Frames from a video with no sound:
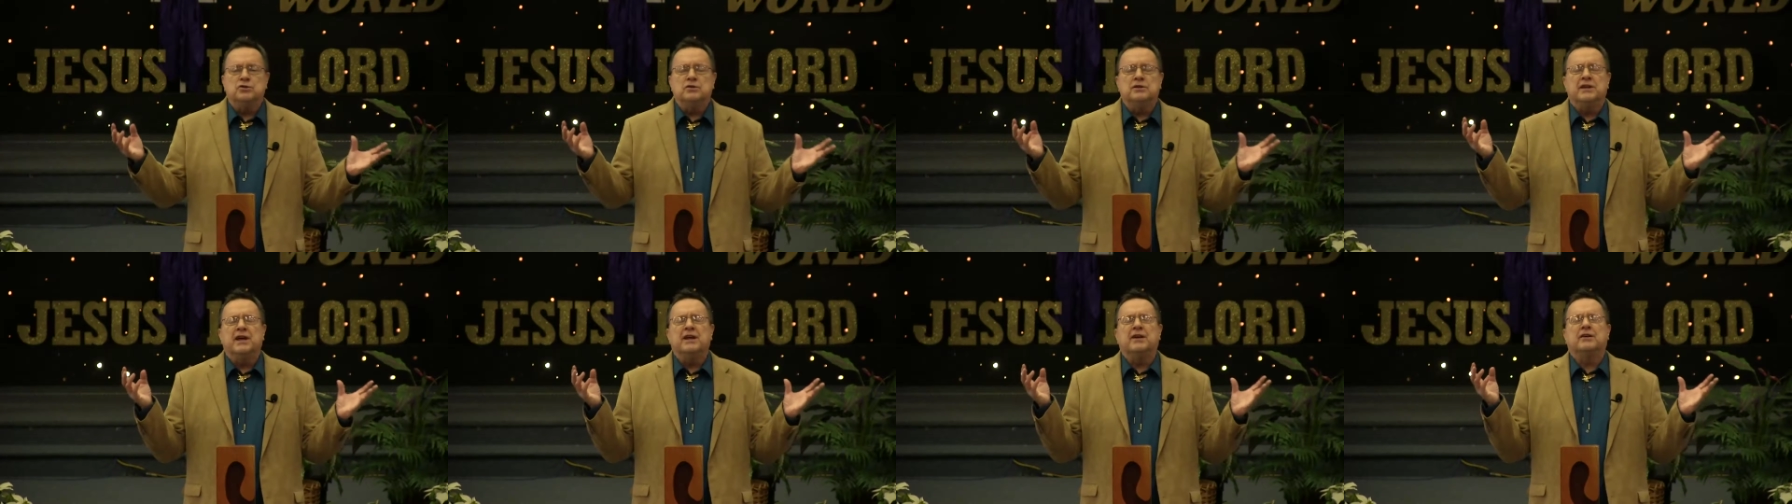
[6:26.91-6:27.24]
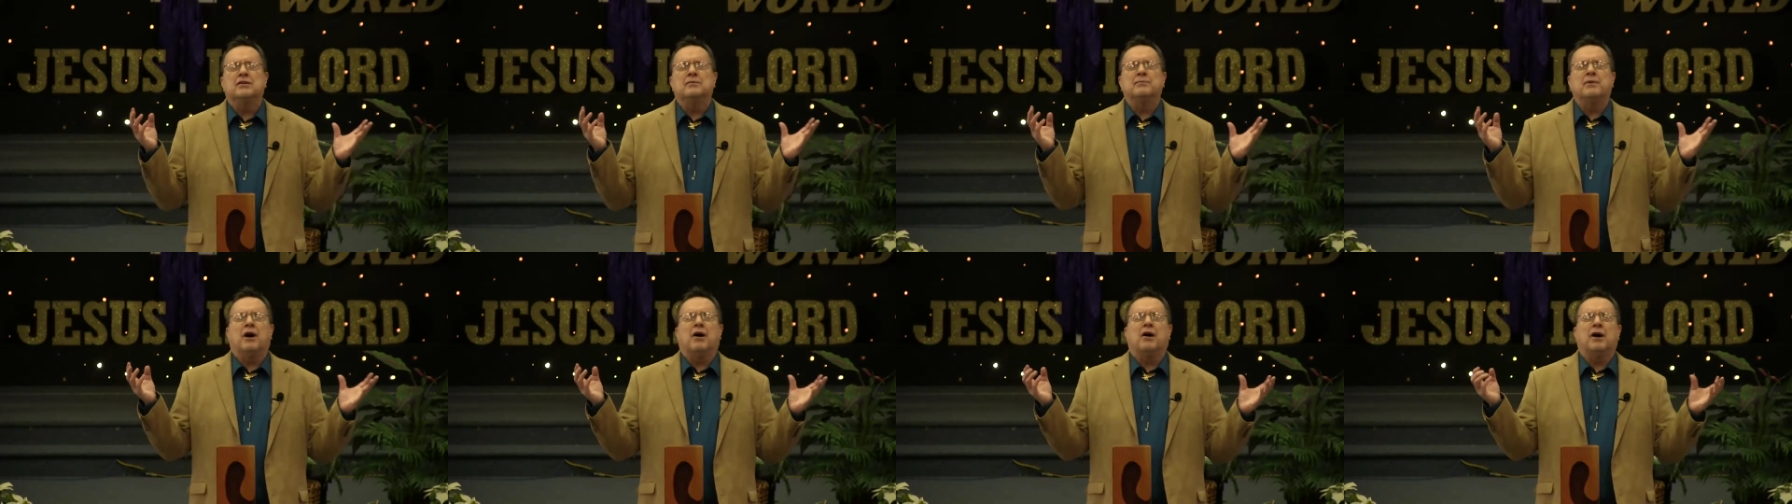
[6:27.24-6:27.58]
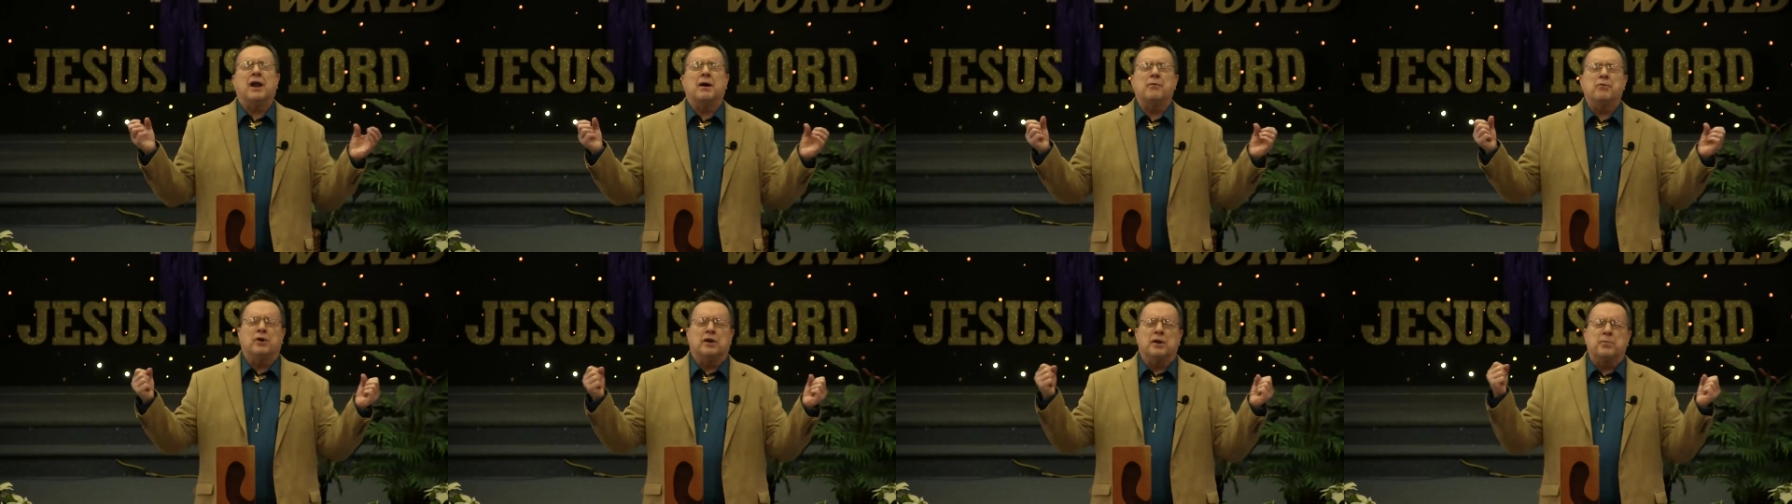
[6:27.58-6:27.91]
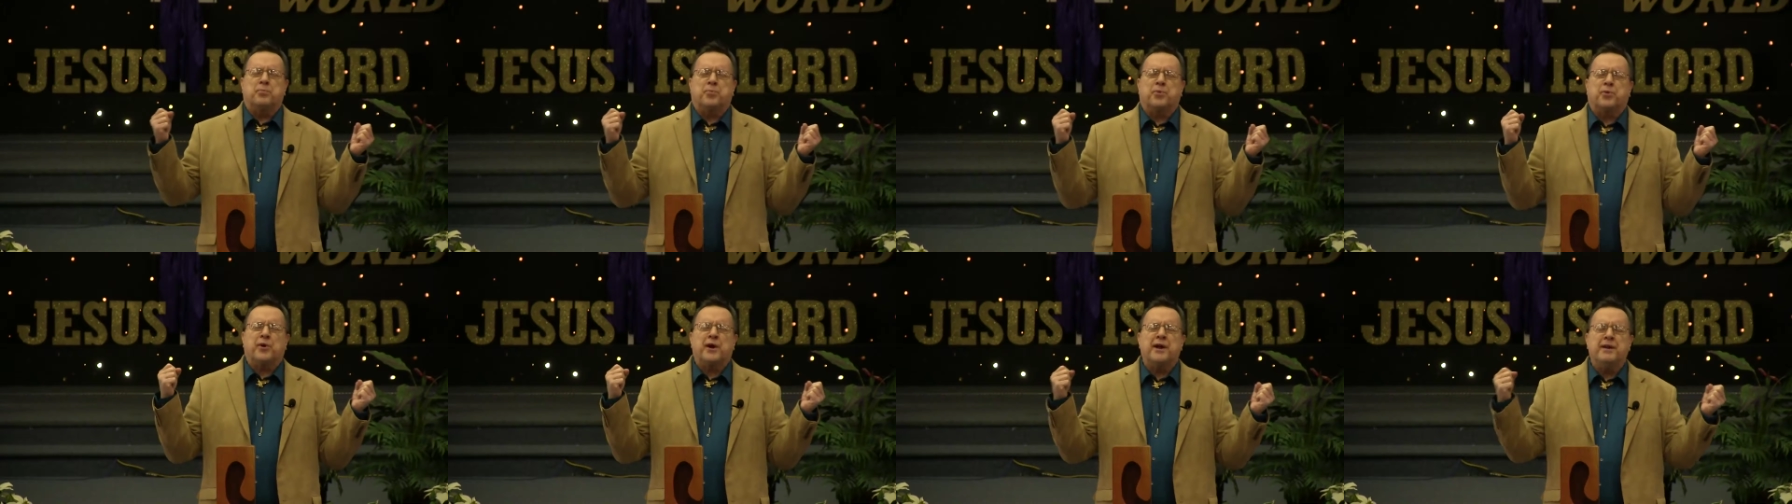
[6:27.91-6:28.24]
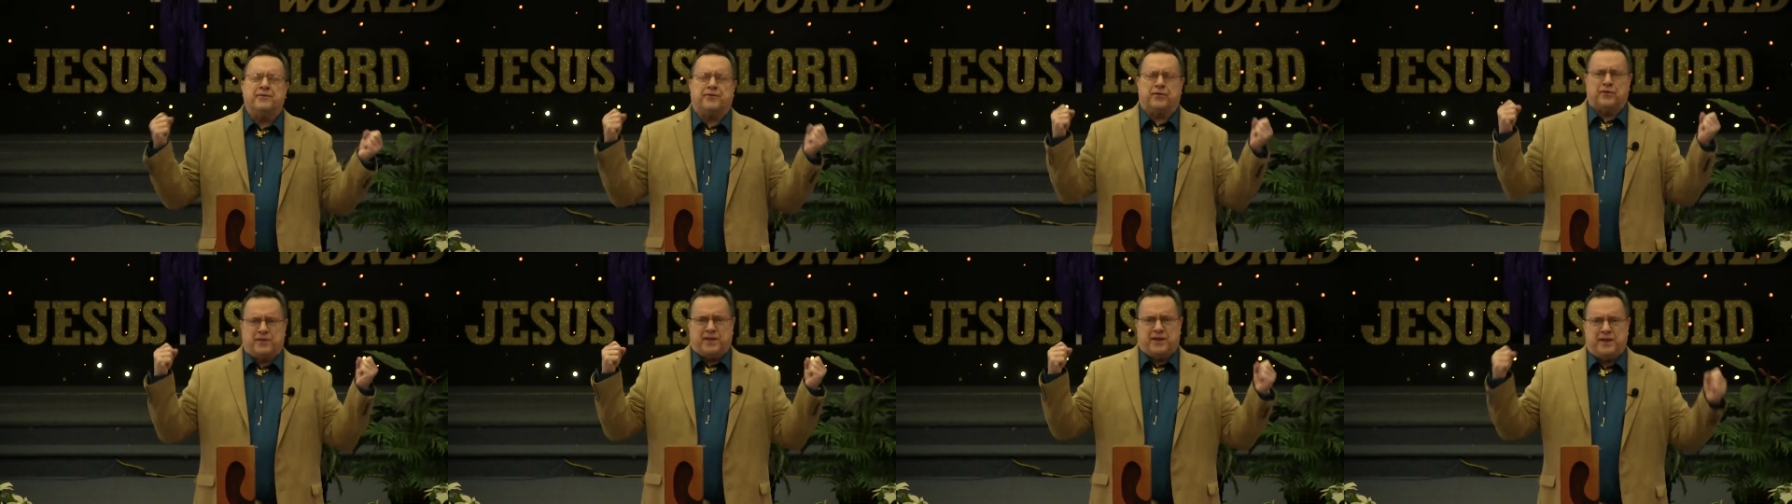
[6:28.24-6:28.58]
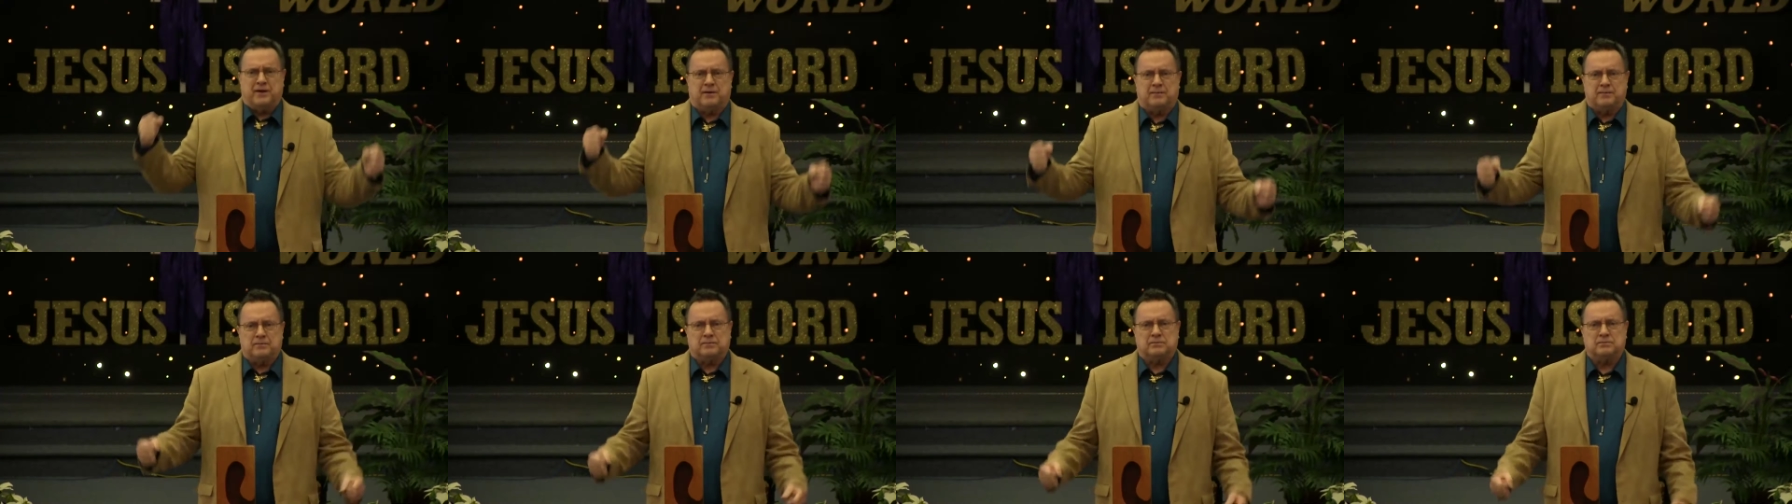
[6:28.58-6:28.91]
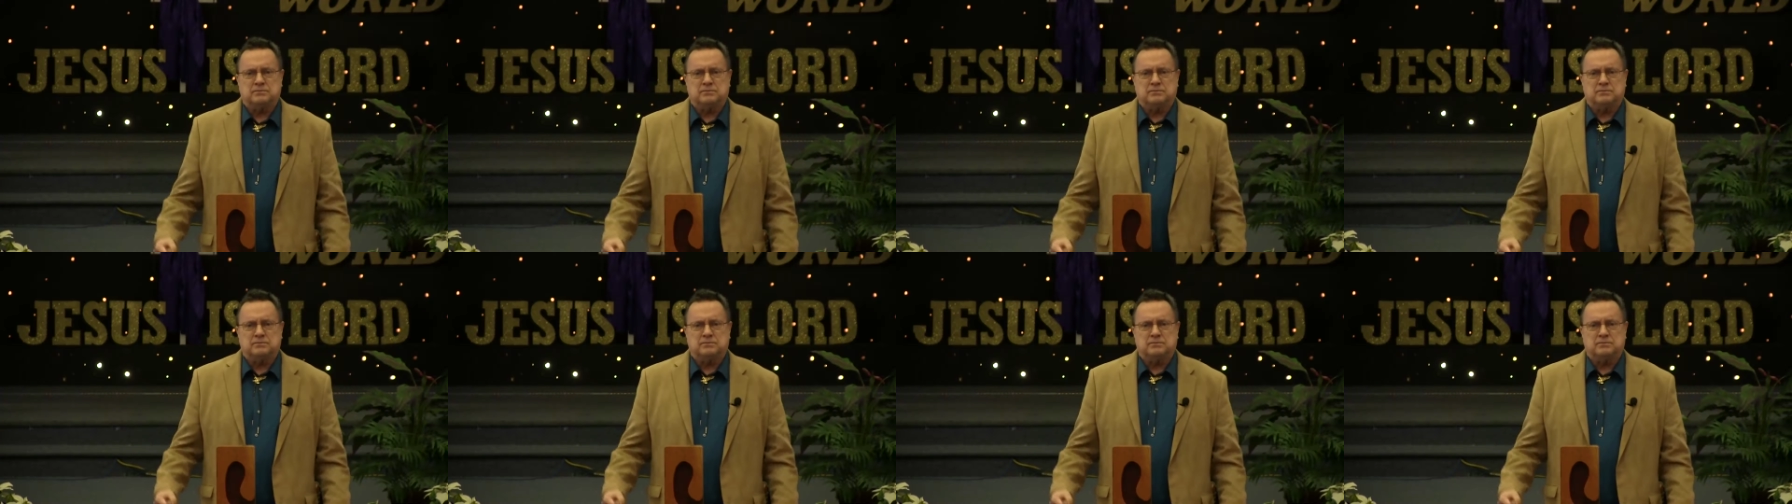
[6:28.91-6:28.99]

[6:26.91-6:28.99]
you laid it on my heart. I'm going to pray for them.